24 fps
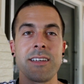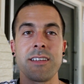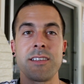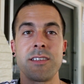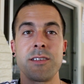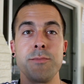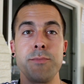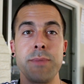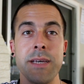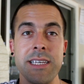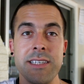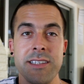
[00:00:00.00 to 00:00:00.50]

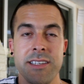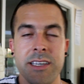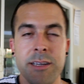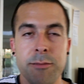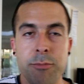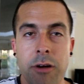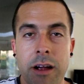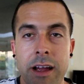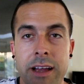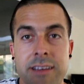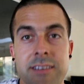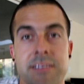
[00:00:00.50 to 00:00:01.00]
It's BC,
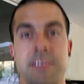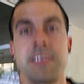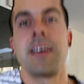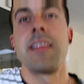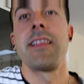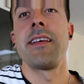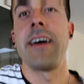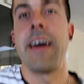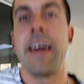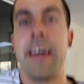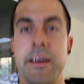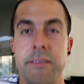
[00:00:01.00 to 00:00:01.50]
Bryan
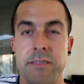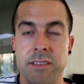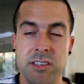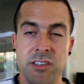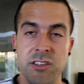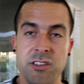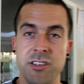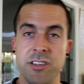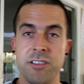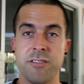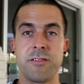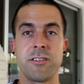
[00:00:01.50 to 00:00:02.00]
Casella. Hey, if this
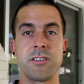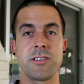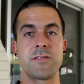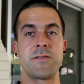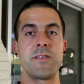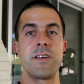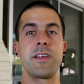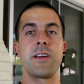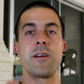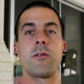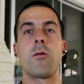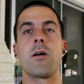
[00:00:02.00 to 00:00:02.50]
is your first
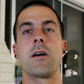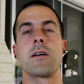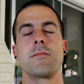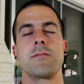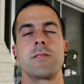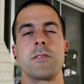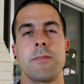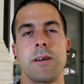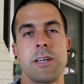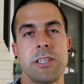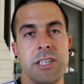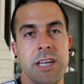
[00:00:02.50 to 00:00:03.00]
video, welcome
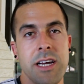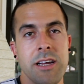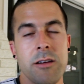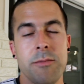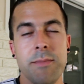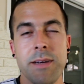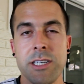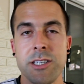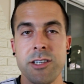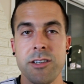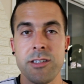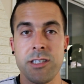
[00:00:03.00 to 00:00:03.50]
to my channel.
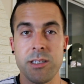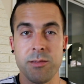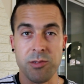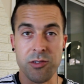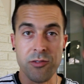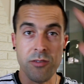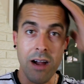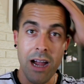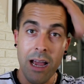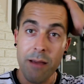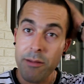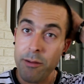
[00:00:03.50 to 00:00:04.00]
Make sure you
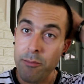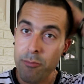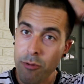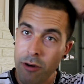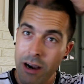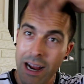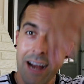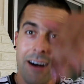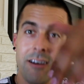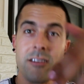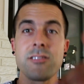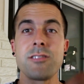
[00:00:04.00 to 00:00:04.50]
subscribe and
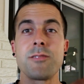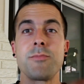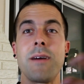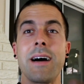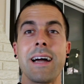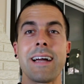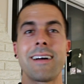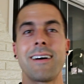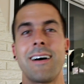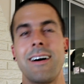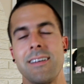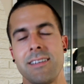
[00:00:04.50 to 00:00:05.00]
browse
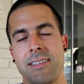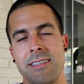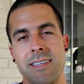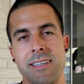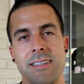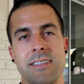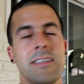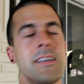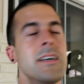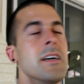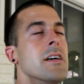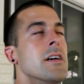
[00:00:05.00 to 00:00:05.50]
my
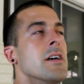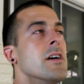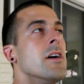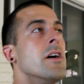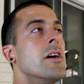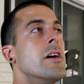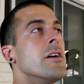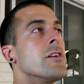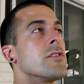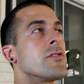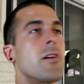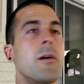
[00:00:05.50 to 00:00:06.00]
content.
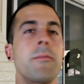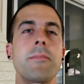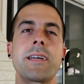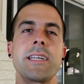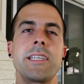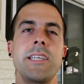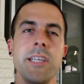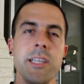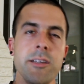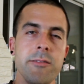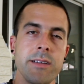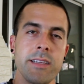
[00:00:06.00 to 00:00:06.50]
So I'm
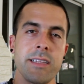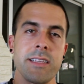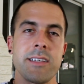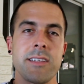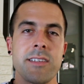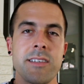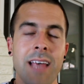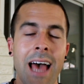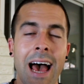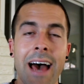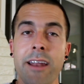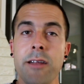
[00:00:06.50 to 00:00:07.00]
continuing
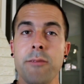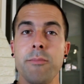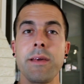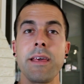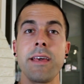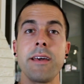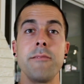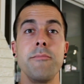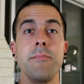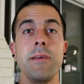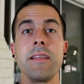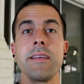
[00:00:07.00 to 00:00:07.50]
this How to
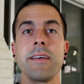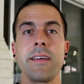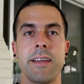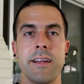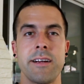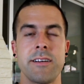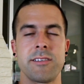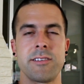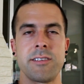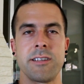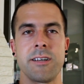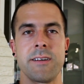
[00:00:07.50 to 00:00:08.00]
Be a
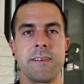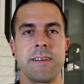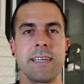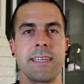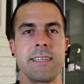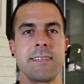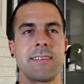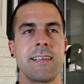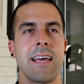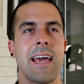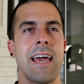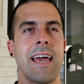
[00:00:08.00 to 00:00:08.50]
Millionaire
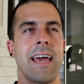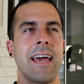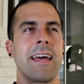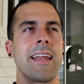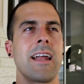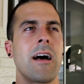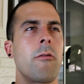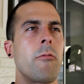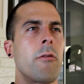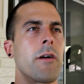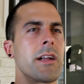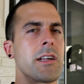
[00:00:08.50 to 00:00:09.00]
series, and
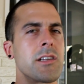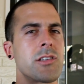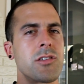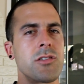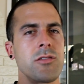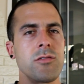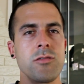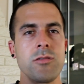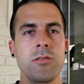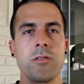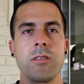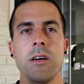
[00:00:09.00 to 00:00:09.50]
I wanted
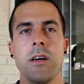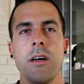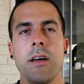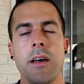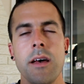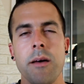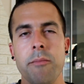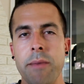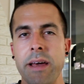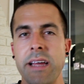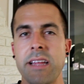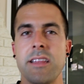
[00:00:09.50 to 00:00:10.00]
to
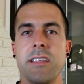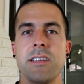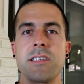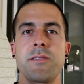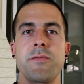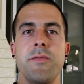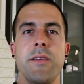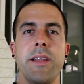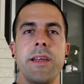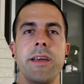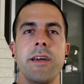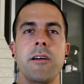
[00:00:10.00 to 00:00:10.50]
make this
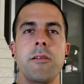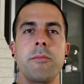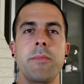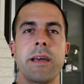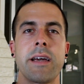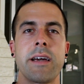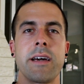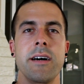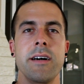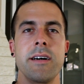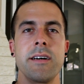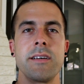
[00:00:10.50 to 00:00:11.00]
video
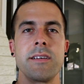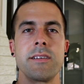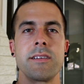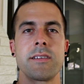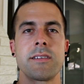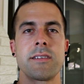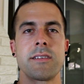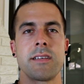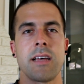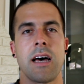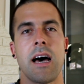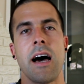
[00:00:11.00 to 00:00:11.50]

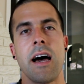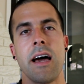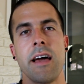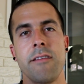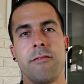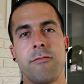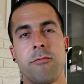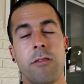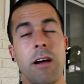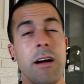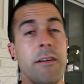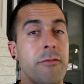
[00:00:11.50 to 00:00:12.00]
because
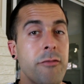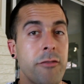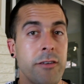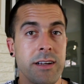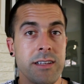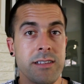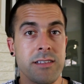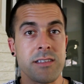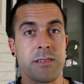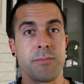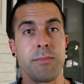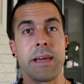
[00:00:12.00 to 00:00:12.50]
I've
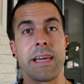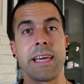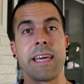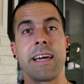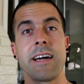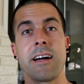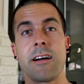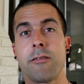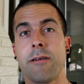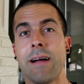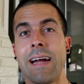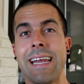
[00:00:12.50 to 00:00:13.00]
referenced making
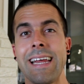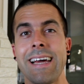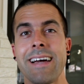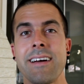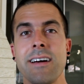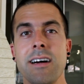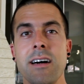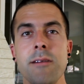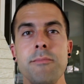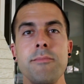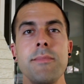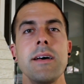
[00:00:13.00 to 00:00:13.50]
a great
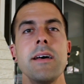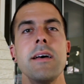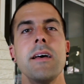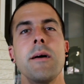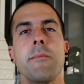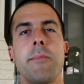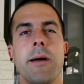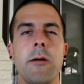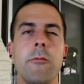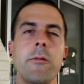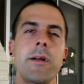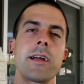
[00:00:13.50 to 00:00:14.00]
income,
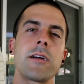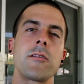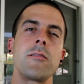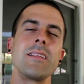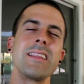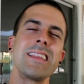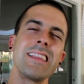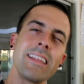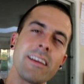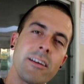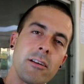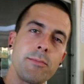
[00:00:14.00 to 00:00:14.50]
but I want to go a
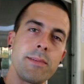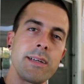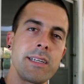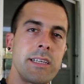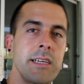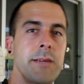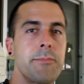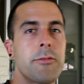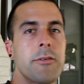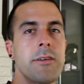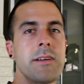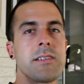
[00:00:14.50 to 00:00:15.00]
little bit
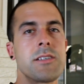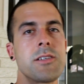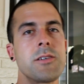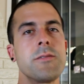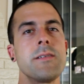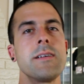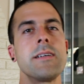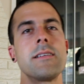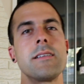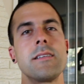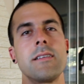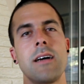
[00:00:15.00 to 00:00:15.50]
deeper into
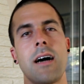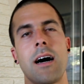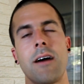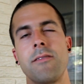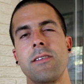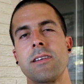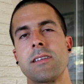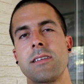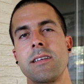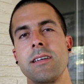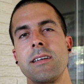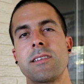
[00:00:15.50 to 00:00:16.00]
it.
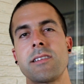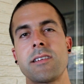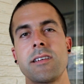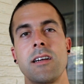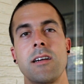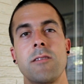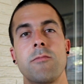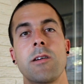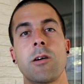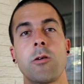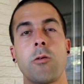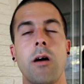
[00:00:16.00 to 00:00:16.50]
Obviously, it's going
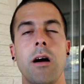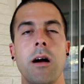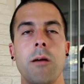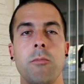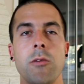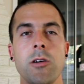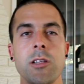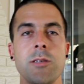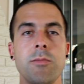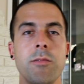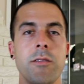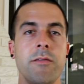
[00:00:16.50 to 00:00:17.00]
to require
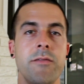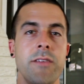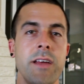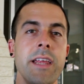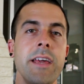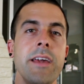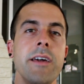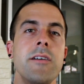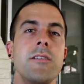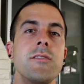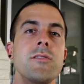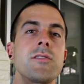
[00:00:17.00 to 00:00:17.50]
multiple
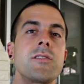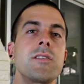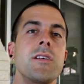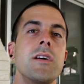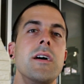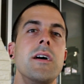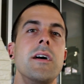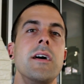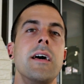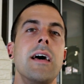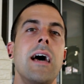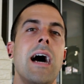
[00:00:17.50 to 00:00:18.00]
videos.
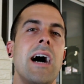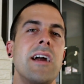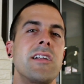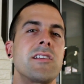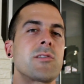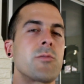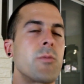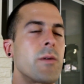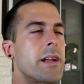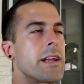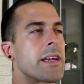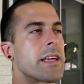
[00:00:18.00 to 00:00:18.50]
I
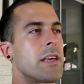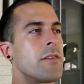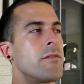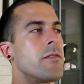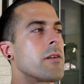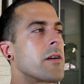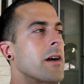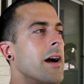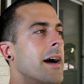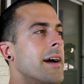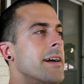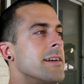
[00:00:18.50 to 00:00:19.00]
just want to give you
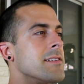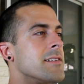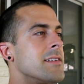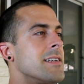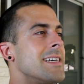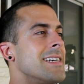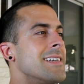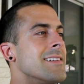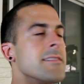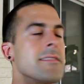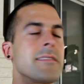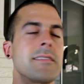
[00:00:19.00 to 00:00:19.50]
guys
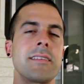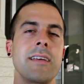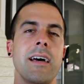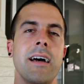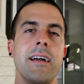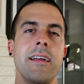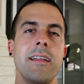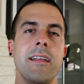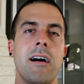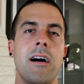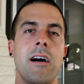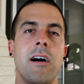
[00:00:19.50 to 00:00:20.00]

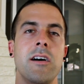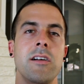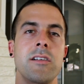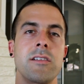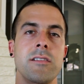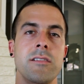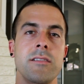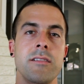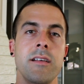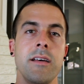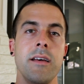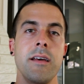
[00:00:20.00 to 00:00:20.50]
insight
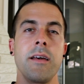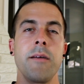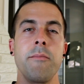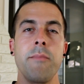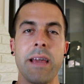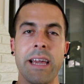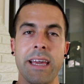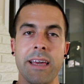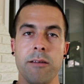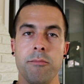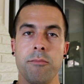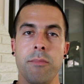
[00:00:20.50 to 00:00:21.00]
on
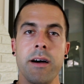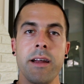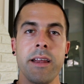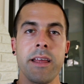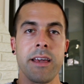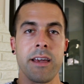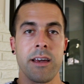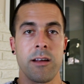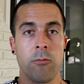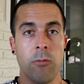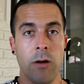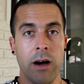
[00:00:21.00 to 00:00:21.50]
making
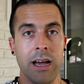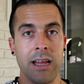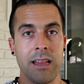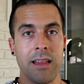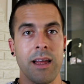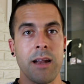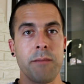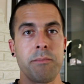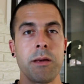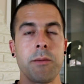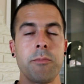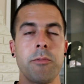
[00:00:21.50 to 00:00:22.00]
money and why a
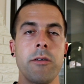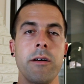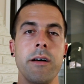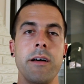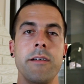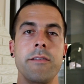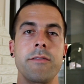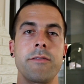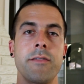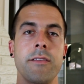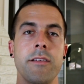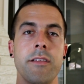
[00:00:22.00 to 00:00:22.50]
lot of people
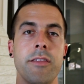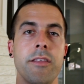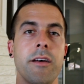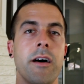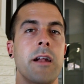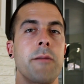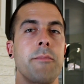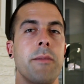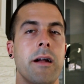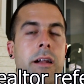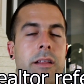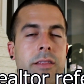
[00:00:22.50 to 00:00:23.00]
have
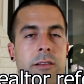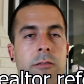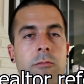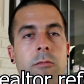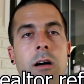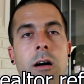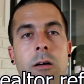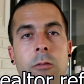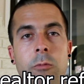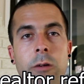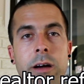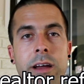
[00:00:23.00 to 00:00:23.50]
thought about it the
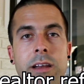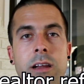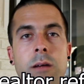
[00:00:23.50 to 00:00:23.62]
wrong way.